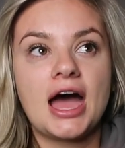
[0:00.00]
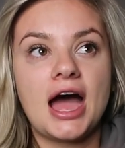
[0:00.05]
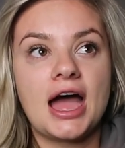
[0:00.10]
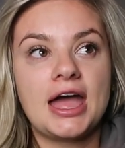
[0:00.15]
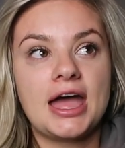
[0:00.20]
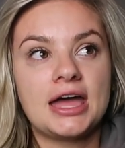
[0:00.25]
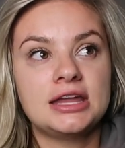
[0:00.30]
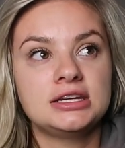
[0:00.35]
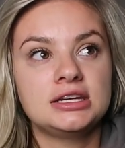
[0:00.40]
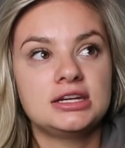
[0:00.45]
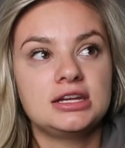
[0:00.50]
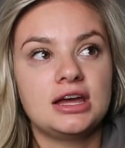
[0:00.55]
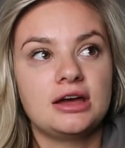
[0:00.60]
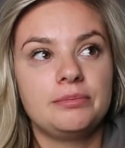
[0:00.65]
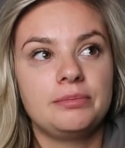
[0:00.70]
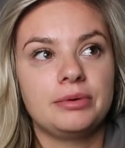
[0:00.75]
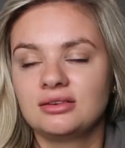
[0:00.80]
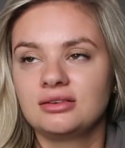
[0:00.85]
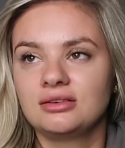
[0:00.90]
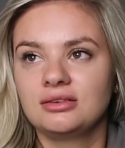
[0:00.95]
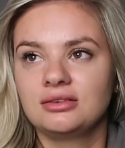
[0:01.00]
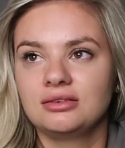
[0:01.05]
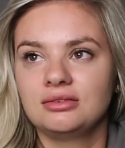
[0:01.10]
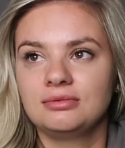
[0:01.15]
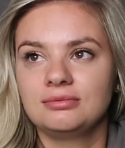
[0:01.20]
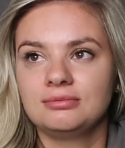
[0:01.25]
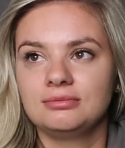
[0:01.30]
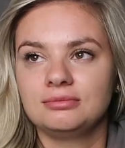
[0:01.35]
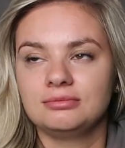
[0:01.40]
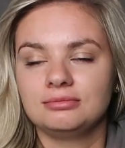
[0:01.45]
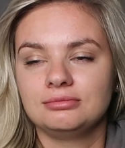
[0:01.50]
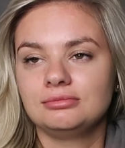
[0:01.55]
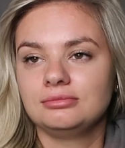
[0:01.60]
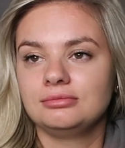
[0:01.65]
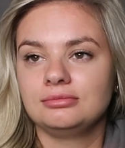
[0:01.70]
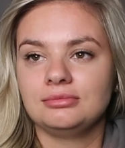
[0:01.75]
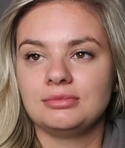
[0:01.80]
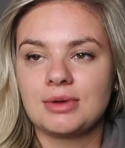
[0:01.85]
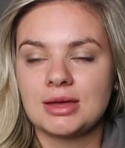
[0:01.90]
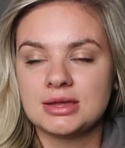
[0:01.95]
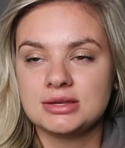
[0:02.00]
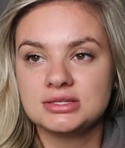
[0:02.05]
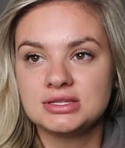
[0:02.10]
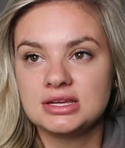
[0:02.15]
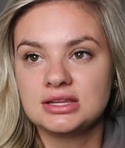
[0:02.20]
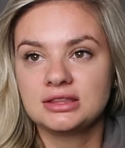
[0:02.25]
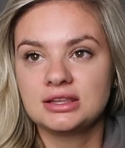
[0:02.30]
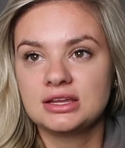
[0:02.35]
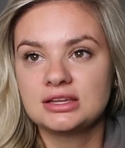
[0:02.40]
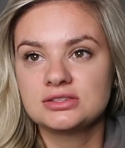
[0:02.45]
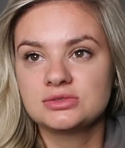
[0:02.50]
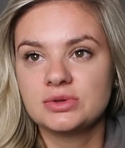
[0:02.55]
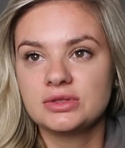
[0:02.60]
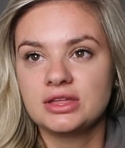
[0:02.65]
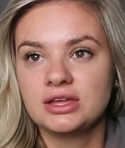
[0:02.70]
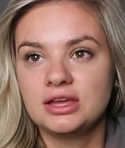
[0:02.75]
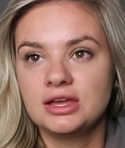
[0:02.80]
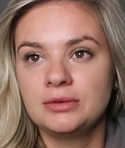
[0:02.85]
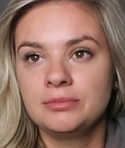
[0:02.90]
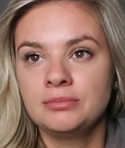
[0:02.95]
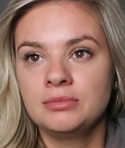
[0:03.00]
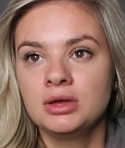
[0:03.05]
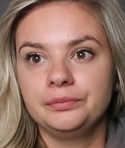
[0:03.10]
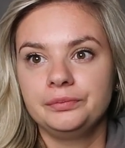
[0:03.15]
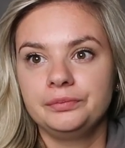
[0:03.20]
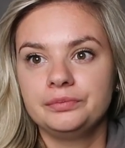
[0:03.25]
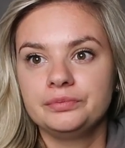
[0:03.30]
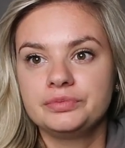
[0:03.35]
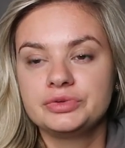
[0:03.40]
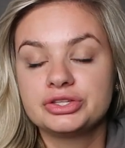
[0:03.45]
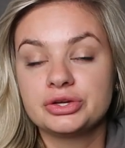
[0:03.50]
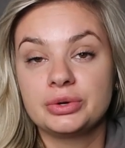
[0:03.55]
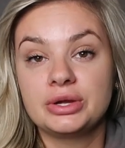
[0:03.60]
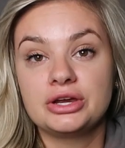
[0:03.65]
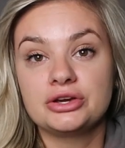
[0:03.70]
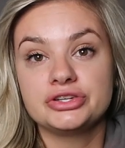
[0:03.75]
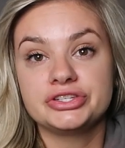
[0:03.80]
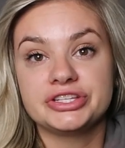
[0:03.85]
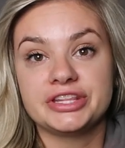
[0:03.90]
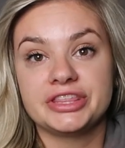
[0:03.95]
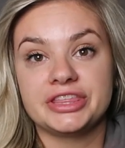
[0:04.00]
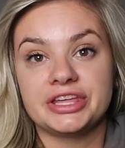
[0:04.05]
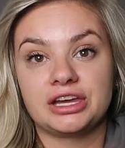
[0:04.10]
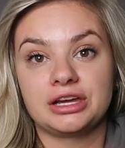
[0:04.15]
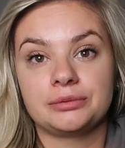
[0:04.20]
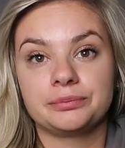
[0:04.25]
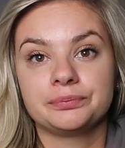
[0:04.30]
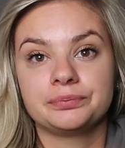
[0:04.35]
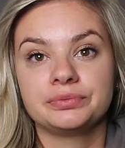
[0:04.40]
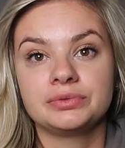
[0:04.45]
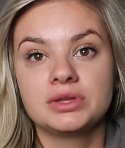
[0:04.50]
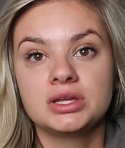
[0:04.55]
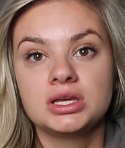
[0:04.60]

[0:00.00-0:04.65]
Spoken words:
I ended up ending things with him. So here's the thing.